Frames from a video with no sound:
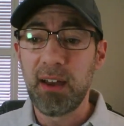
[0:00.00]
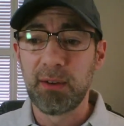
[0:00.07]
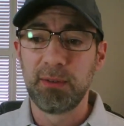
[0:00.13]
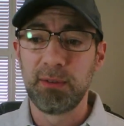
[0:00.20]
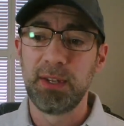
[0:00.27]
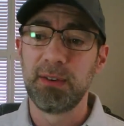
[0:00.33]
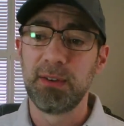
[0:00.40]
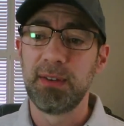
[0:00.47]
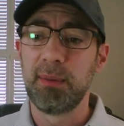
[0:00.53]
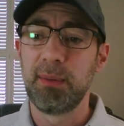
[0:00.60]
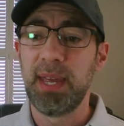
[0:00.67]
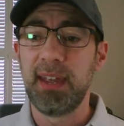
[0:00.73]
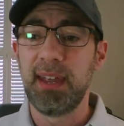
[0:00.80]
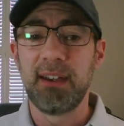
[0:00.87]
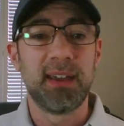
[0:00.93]
you're in the
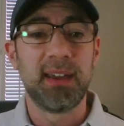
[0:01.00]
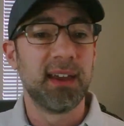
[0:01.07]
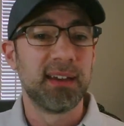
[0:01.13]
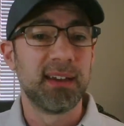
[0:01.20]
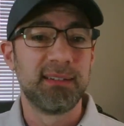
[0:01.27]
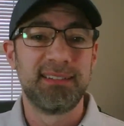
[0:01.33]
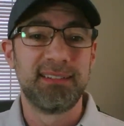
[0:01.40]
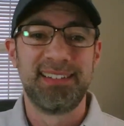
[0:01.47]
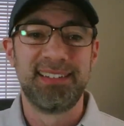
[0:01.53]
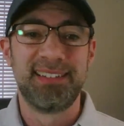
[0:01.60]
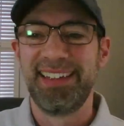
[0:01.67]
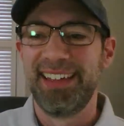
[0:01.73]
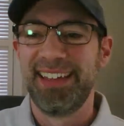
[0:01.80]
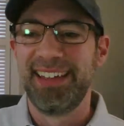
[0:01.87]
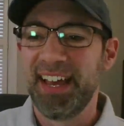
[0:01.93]
Bay Area.
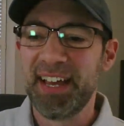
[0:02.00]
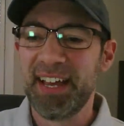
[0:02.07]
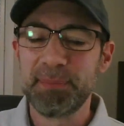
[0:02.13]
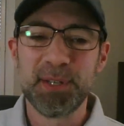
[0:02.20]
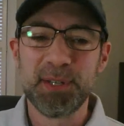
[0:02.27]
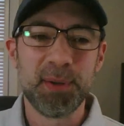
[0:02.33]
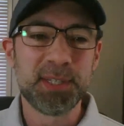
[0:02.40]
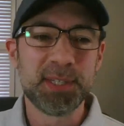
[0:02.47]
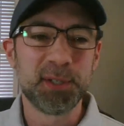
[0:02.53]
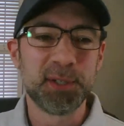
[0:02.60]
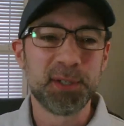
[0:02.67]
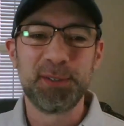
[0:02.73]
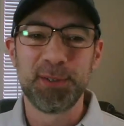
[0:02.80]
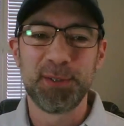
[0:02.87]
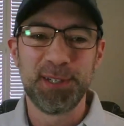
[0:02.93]
So it's
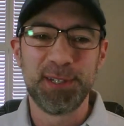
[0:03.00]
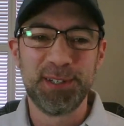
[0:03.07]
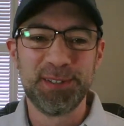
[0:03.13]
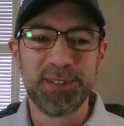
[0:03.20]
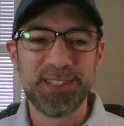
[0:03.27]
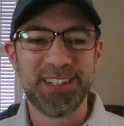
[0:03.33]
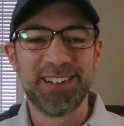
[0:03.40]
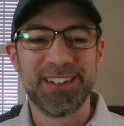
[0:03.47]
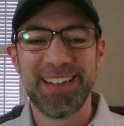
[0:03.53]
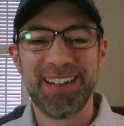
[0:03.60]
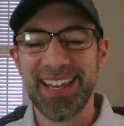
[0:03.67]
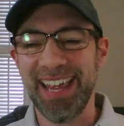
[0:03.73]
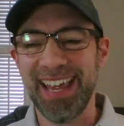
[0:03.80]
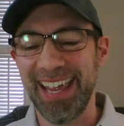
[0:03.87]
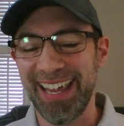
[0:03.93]
early for you. So
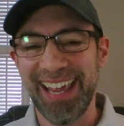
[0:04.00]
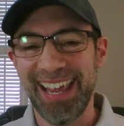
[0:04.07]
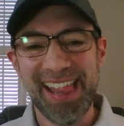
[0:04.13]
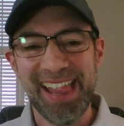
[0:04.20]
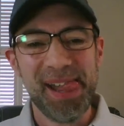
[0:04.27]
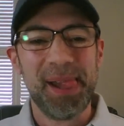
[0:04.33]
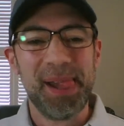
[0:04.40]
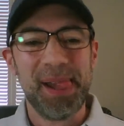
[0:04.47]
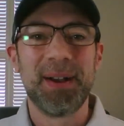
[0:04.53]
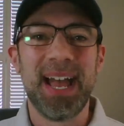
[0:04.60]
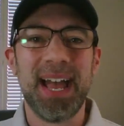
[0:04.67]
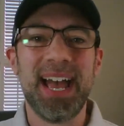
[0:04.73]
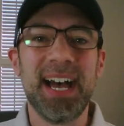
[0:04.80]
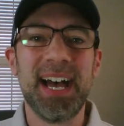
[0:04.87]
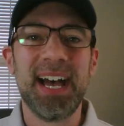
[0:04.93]

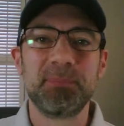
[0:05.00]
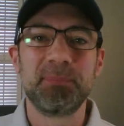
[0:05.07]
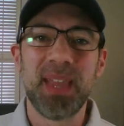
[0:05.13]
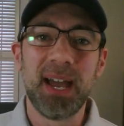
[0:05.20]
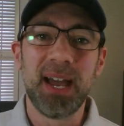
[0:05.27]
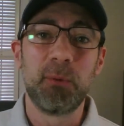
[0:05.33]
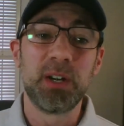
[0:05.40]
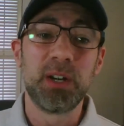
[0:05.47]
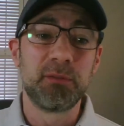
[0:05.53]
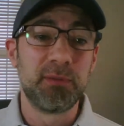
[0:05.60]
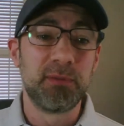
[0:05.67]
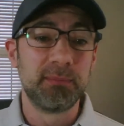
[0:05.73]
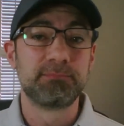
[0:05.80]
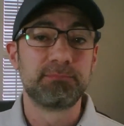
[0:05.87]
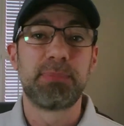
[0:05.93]
I
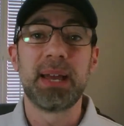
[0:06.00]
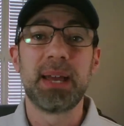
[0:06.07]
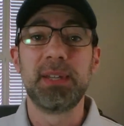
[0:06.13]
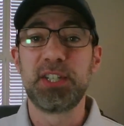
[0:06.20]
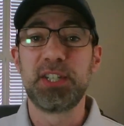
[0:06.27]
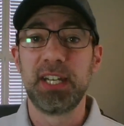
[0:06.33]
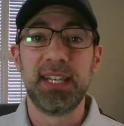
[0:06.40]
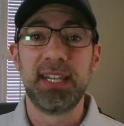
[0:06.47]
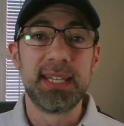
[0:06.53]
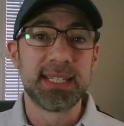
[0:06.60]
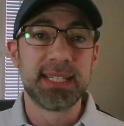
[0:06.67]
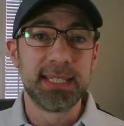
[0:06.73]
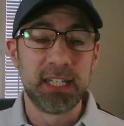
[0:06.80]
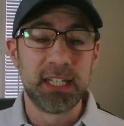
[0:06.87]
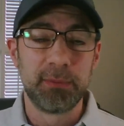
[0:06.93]
probably should have did this
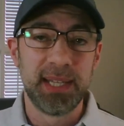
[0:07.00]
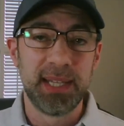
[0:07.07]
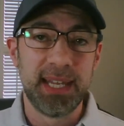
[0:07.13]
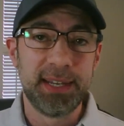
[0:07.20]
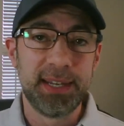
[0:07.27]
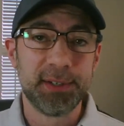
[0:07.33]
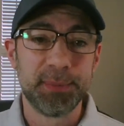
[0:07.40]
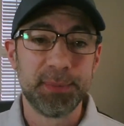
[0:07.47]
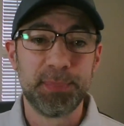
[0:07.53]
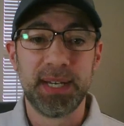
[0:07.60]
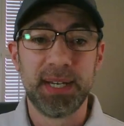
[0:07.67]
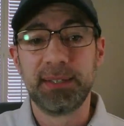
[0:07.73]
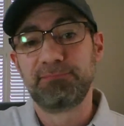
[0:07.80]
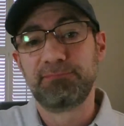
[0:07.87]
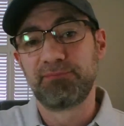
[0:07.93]
a little bit later,
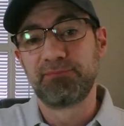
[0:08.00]
but